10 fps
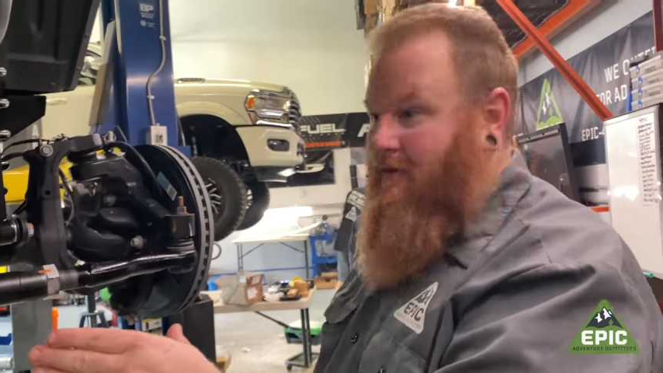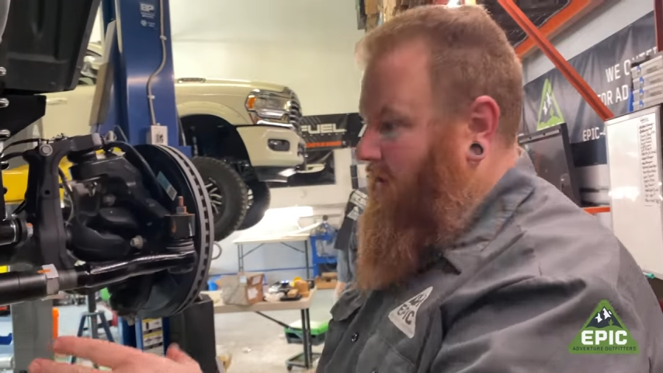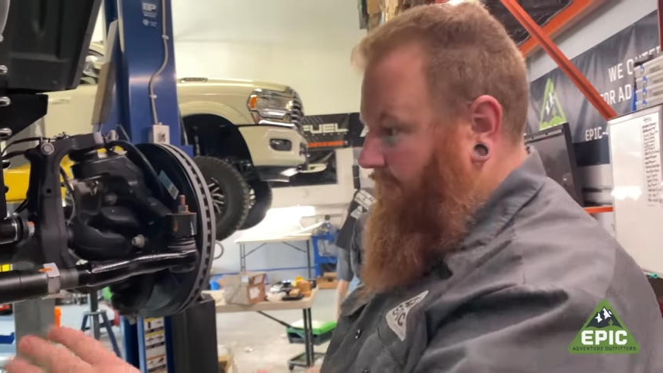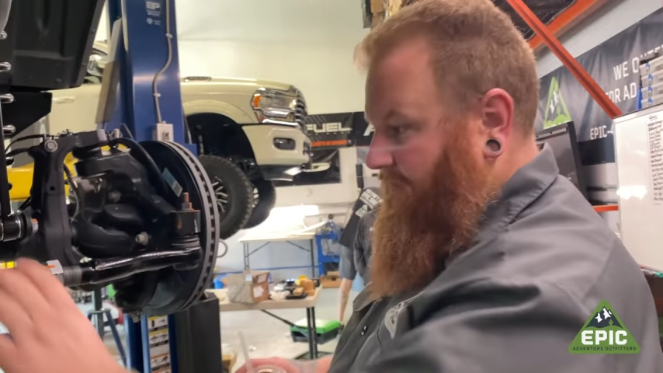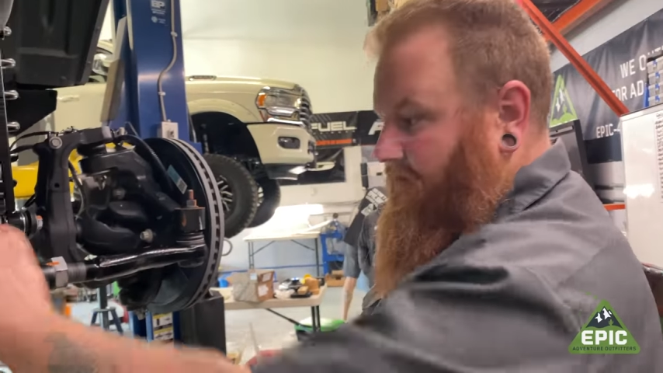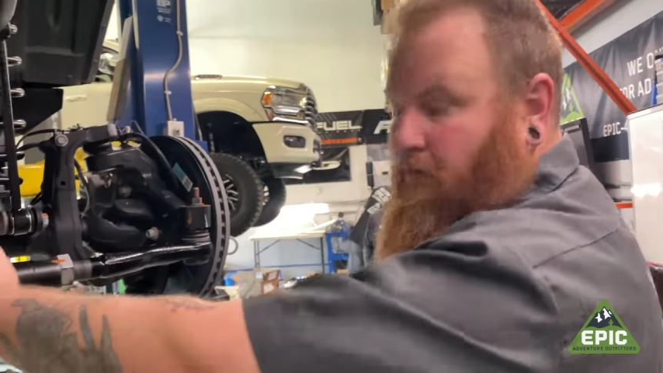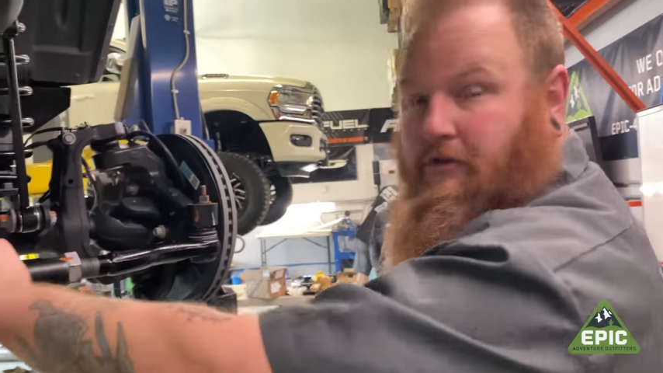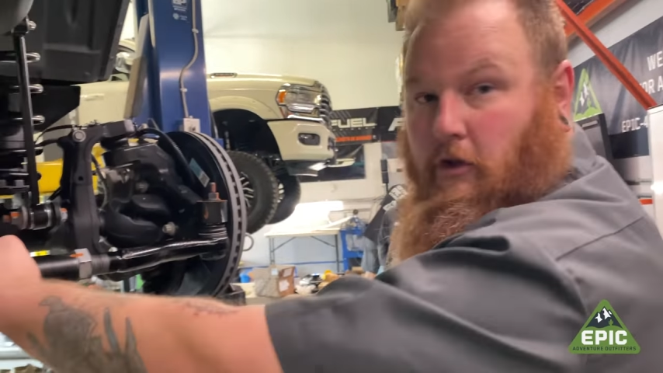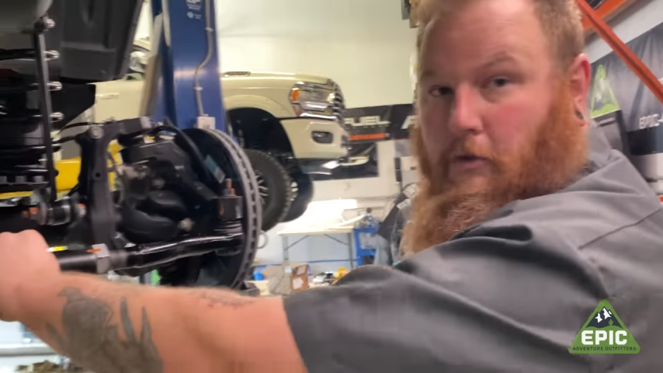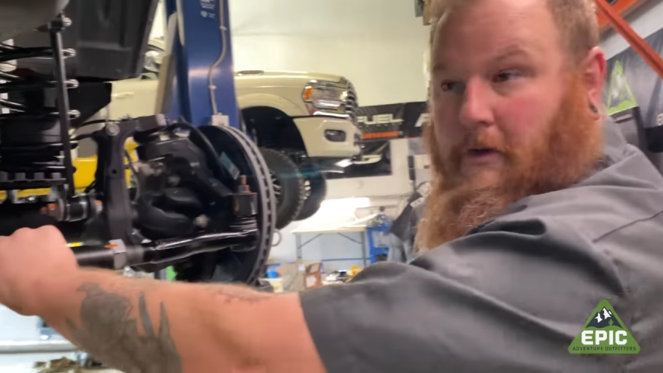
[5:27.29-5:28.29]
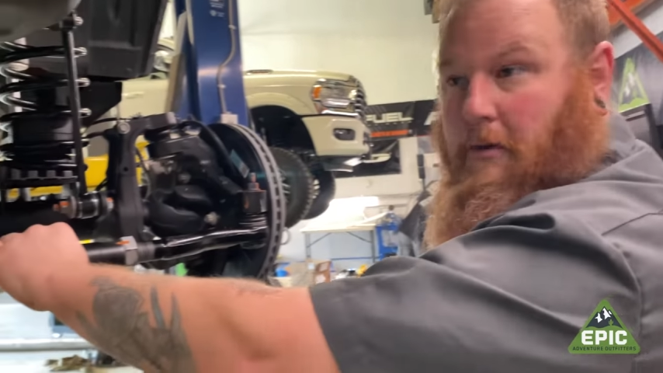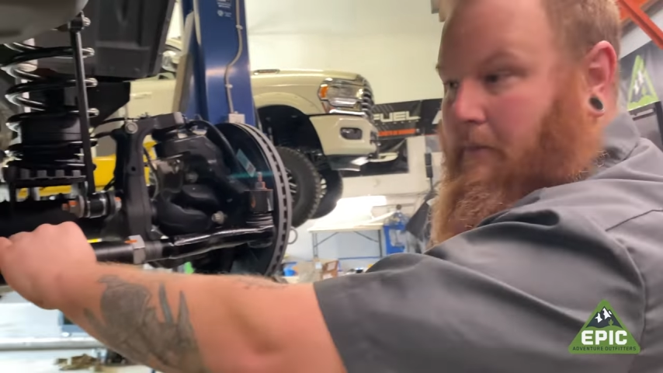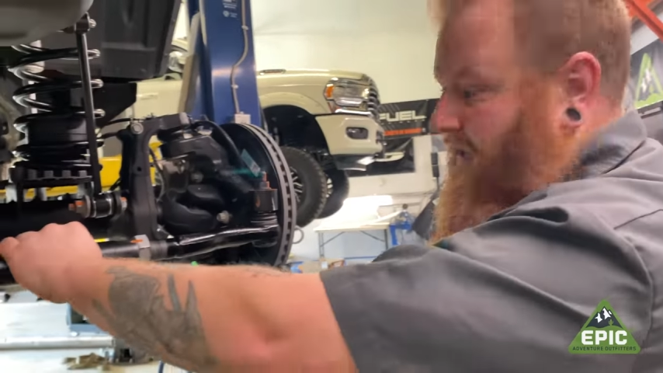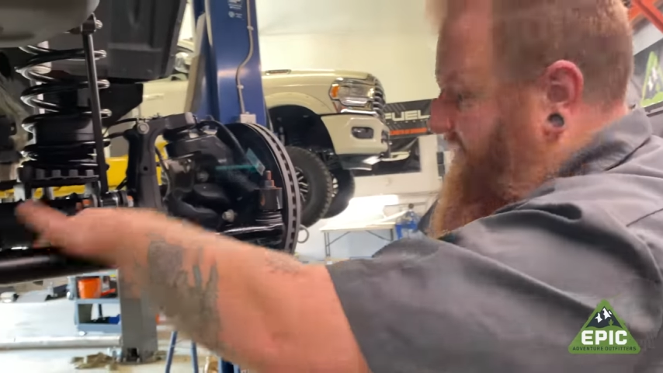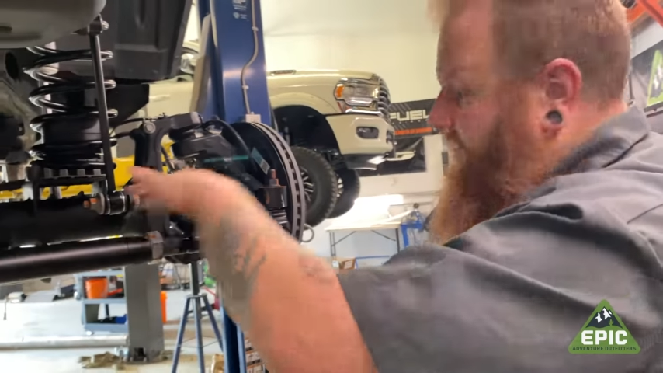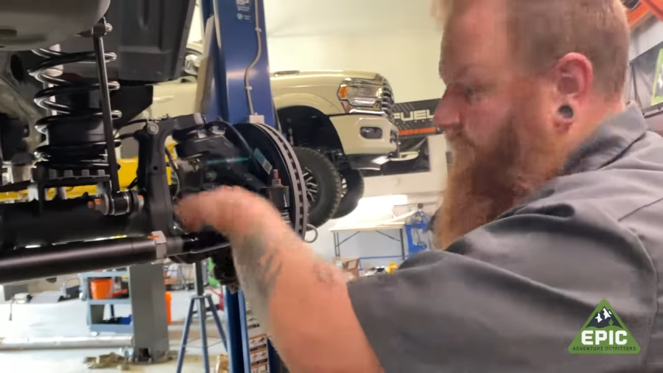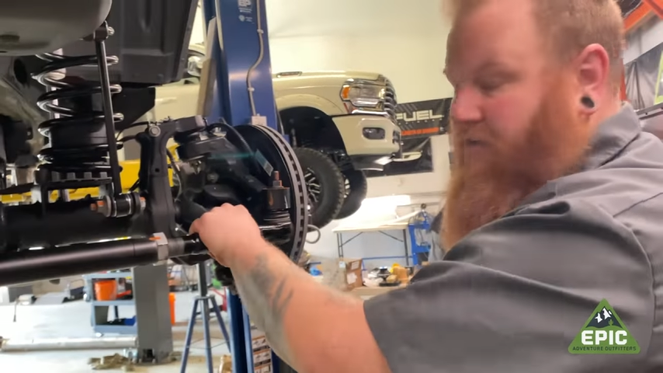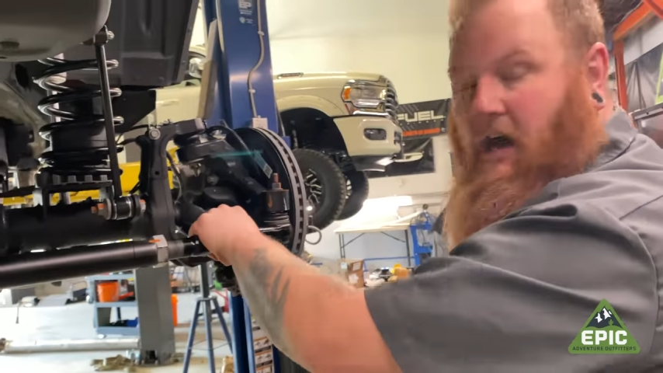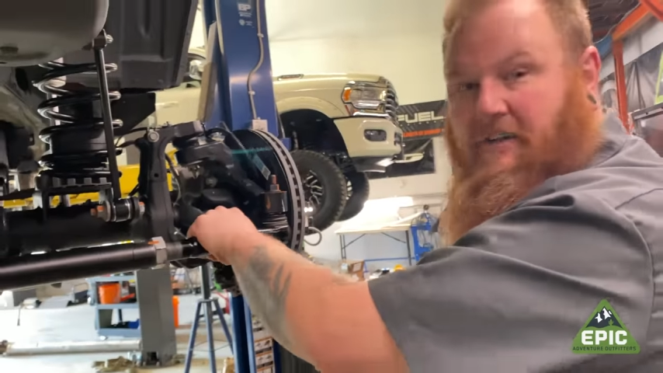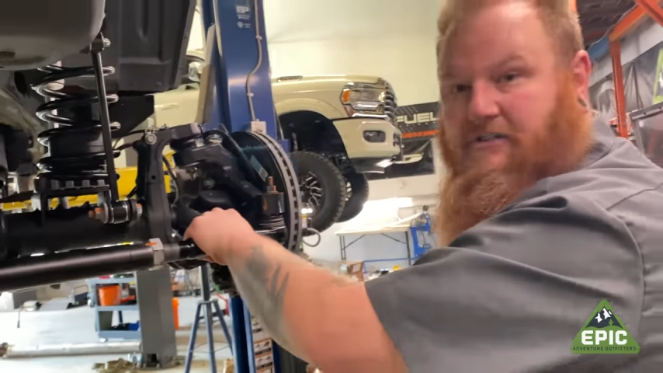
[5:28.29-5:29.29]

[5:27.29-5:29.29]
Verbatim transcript: If this was aluminum and this was not